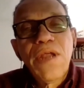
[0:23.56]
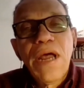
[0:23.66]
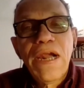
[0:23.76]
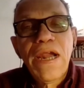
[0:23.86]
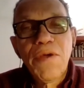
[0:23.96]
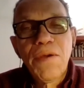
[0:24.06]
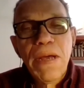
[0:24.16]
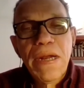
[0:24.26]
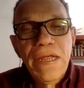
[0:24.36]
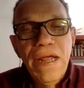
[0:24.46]
darles la
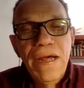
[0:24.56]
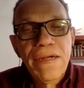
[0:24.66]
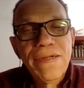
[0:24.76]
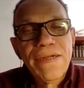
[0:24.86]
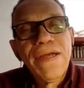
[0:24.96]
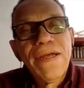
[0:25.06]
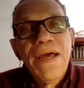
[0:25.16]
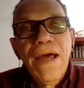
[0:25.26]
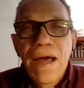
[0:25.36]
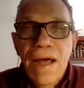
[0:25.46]
bienvenida
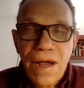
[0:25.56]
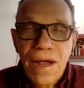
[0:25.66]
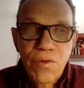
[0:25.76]
a